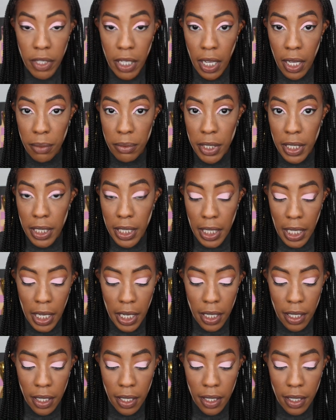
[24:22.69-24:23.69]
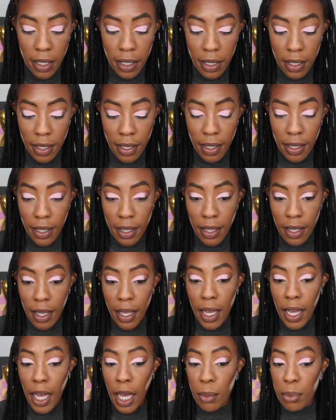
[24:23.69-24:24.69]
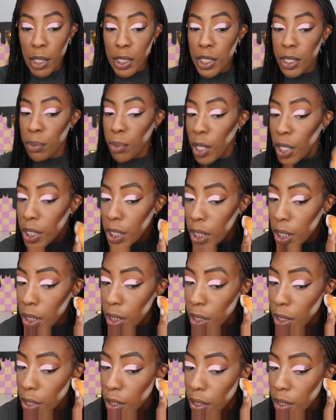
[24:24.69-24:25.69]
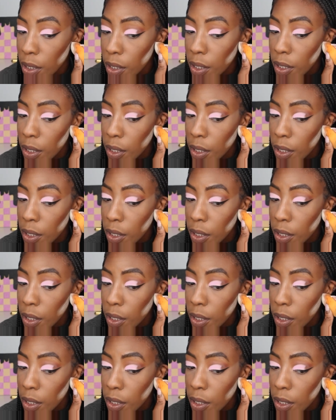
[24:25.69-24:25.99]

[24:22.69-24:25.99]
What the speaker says: time to clean a bunch of brushes